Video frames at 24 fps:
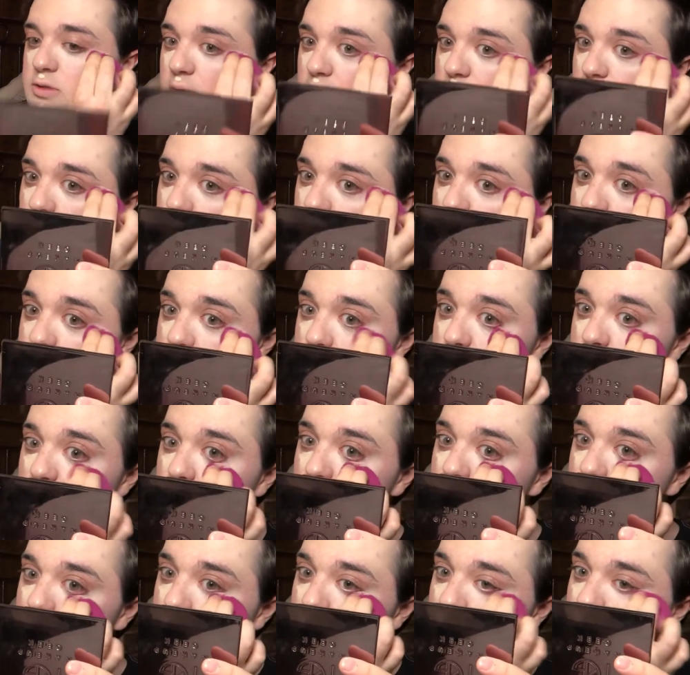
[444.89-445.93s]
so I can really get
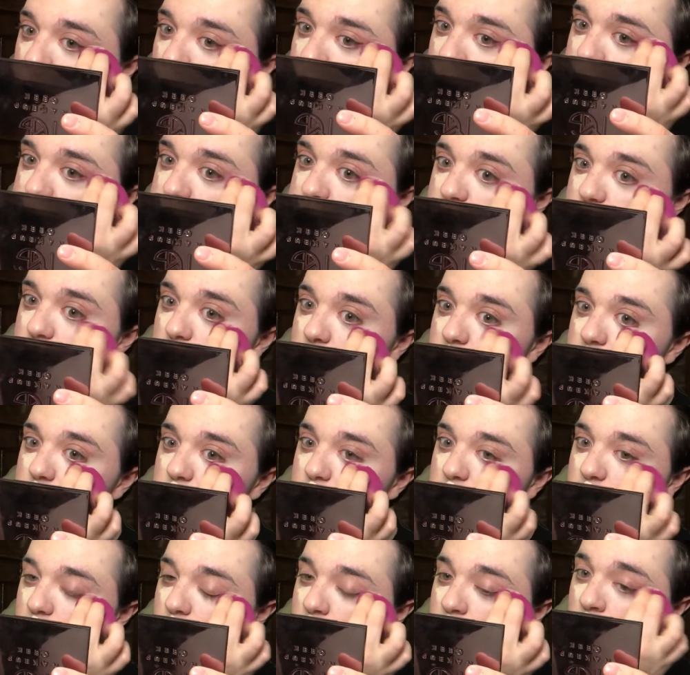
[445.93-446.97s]
in there and just see what I'm
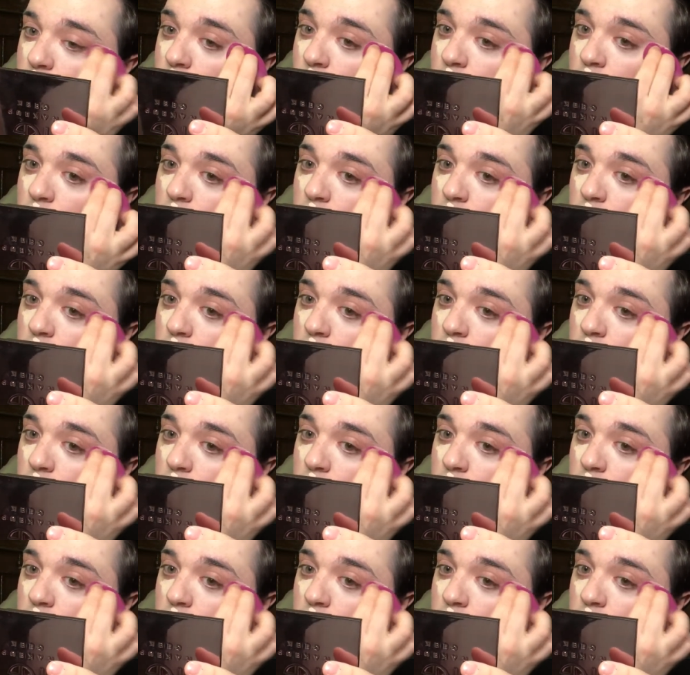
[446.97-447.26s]
doing.